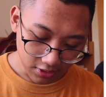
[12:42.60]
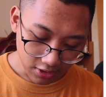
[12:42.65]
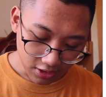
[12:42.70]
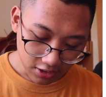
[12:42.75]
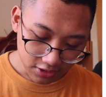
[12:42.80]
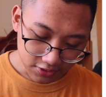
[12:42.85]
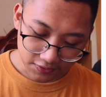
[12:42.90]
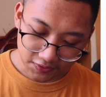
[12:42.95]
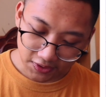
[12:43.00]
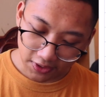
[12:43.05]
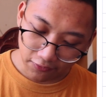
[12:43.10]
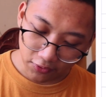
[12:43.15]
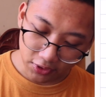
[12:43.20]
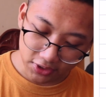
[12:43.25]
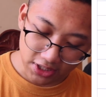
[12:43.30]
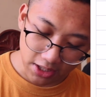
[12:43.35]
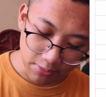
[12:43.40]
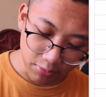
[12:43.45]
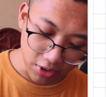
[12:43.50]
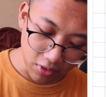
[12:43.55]
So say for
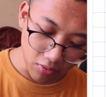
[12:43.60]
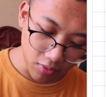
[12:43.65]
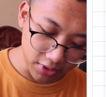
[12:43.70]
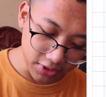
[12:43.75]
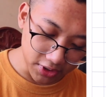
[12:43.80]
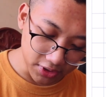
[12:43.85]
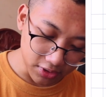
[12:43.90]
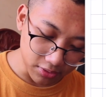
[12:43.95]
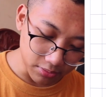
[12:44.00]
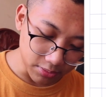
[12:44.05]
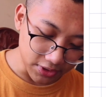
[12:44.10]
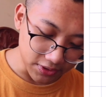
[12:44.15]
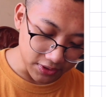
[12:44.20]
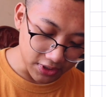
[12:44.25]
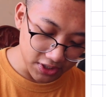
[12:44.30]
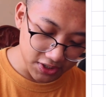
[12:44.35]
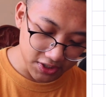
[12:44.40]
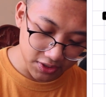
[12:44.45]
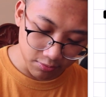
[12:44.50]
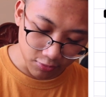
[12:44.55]
example, I want it to be
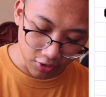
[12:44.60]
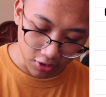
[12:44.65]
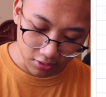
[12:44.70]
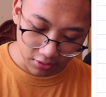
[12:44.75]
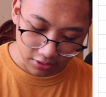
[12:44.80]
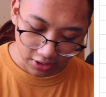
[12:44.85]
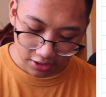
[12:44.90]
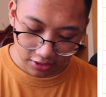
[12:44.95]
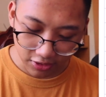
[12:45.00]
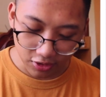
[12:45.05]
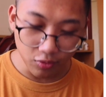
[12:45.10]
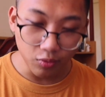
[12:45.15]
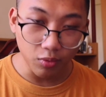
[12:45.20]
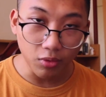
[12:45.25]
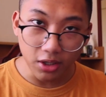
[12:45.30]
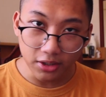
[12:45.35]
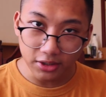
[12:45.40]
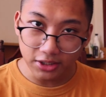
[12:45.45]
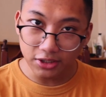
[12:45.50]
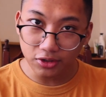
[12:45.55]
this small and you
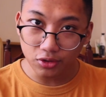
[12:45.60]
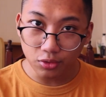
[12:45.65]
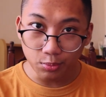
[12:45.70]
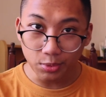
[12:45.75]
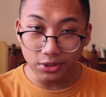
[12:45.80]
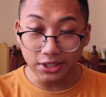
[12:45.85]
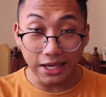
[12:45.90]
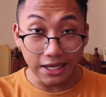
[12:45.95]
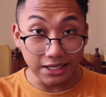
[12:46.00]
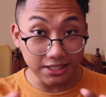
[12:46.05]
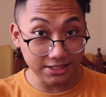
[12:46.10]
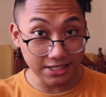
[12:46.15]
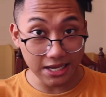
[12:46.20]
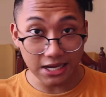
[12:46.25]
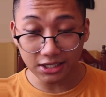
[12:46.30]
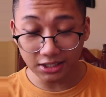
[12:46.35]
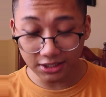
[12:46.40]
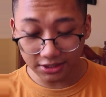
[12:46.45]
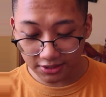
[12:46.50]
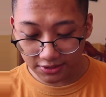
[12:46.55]
want it to be
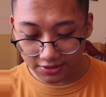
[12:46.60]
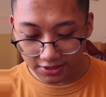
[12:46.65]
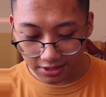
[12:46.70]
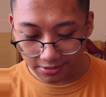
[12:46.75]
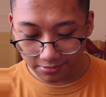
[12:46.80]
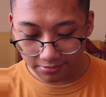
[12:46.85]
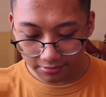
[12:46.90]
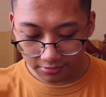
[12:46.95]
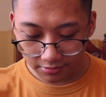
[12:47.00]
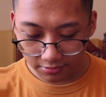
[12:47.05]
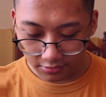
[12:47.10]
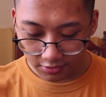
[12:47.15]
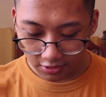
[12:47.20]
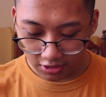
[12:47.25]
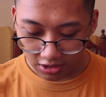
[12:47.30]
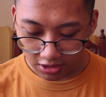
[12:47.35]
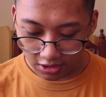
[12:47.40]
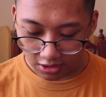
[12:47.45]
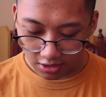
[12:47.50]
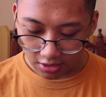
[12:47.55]
exactly the same.
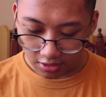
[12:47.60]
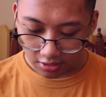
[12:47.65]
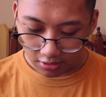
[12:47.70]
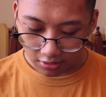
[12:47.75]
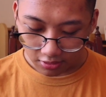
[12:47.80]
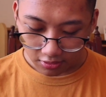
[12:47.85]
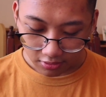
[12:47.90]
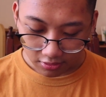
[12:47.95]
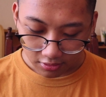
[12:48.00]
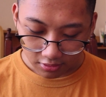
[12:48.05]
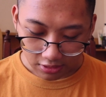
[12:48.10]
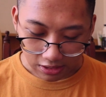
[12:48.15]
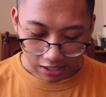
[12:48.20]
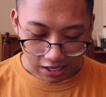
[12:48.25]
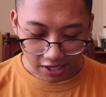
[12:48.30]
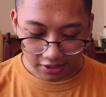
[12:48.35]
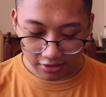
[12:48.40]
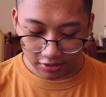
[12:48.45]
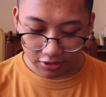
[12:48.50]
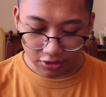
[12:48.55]

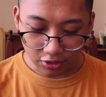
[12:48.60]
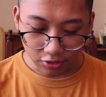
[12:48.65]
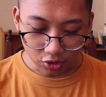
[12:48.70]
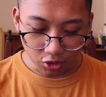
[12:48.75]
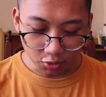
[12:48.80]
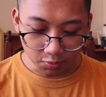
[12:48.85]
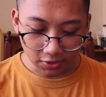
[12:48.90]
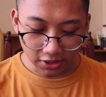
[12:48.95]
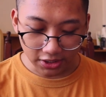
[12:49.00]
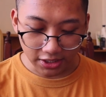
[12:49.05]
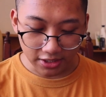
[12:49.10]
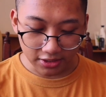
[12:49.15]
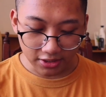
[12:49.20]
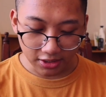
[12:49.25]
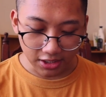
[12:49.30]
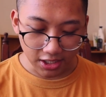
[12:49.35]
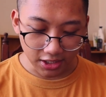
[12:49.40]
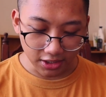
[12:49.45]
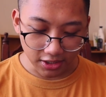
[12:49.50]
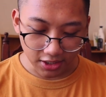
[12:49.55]
Either you duplicate
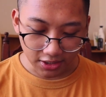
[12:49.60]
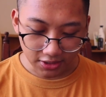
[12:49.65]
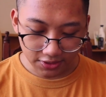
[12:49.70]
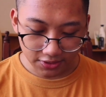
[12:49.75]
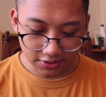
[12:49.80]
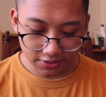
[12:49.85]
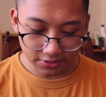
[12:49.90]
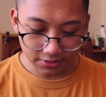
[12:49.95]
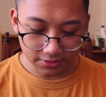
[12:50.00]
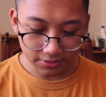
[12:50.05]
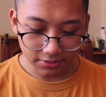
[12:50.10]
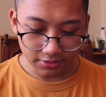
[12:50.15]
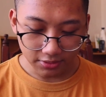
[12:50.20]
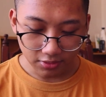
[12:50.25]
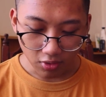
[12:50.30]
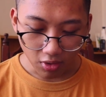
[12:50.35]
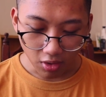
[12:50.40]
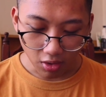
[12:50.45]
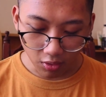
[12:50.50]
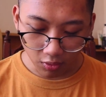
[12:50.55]
it like this,
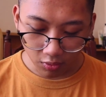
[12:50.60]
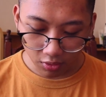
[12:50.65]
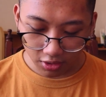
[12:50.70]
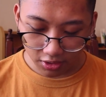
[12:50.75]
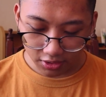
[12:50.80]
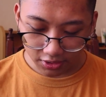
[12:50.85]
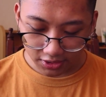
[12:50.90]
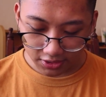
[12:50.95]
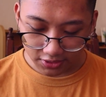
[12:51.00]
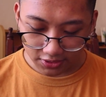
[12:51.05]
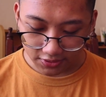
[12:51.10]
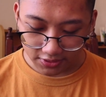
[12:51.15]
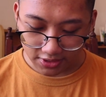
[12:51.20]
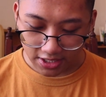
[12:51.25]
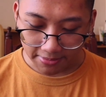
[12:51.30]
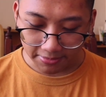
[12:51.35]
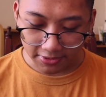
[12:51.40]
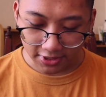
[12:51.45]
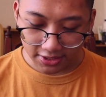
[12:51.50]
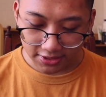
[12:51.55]
or you can just
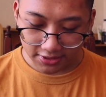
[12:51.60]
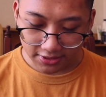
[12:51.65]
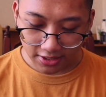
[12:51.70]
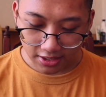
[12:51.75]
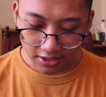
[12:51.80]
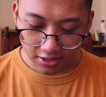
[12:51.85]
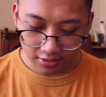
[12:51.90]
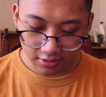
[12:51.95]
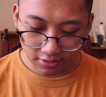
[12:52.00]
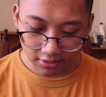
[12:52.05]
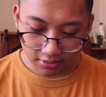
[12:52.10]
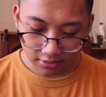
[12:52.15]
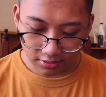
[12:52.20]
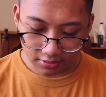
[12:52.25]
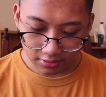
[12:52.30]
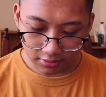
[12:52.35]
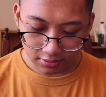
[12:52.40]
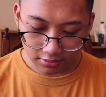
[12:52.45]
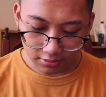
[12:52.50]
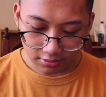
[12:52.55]
tap this and
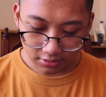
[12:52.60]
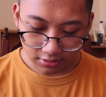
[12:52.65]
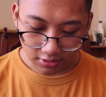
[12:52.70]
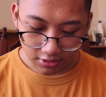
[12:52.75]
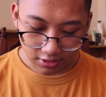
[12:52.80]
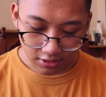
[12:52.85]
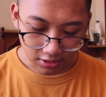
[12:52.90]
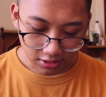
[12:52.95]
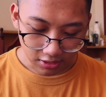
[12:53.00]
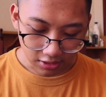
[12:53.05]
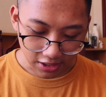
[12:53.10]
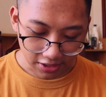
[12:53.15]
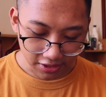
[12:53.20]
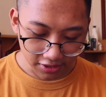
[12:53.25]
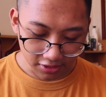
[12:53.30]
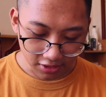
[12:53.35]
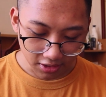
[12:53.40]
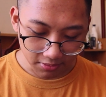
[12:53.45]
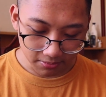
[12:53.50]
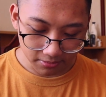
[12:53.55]
line
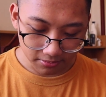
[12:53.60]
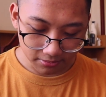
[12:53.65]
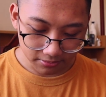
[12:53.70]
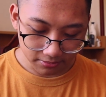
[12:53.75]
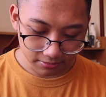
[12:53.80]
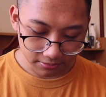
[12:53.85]
it up.